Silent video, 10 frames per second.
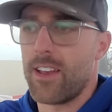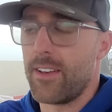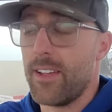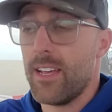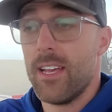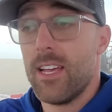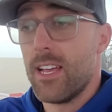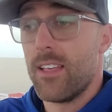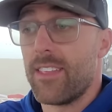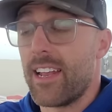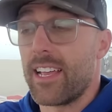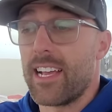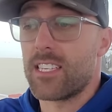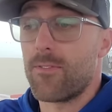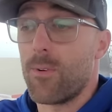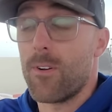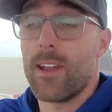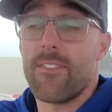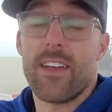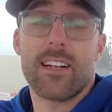And then I guess if we
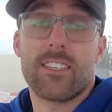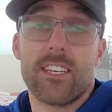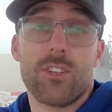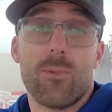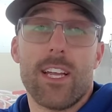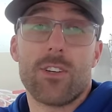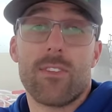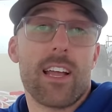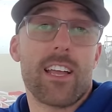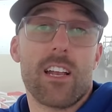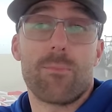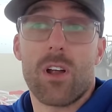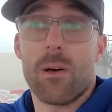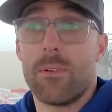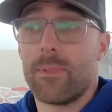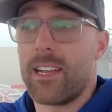were at that situation or that kind of problem,